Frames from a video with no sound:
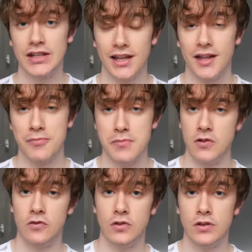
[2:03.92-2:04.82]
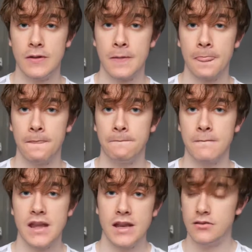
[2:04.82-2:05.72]
mineral
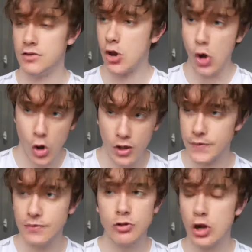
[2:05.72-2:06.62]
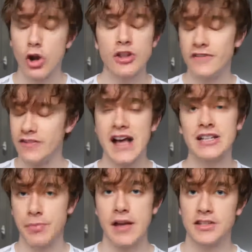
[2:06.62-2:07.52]
in a lot of different
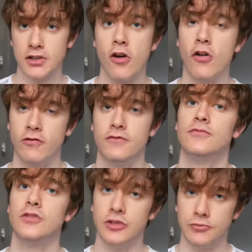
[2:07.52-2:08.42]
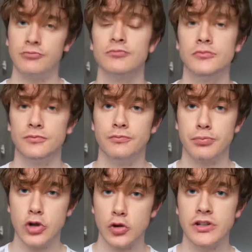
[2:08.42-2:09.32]
aspects of the
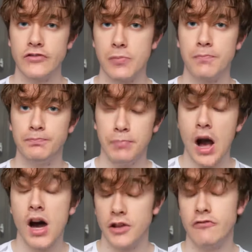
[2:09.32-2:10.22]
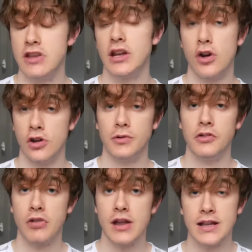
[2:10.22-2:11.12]
productive part of the
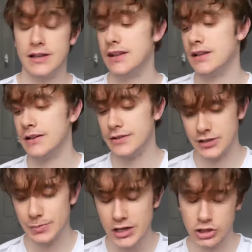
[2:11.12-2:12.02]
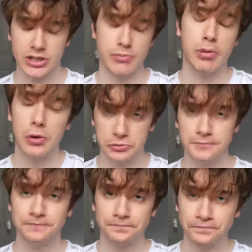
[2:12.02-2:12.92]
economy, right? And they are especially
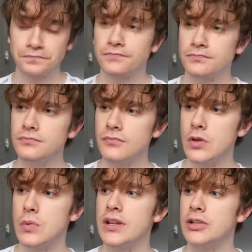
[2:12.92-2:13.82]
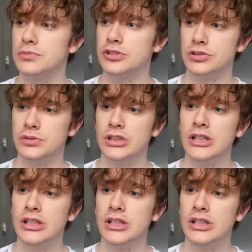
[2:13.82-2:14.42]
important when it comes to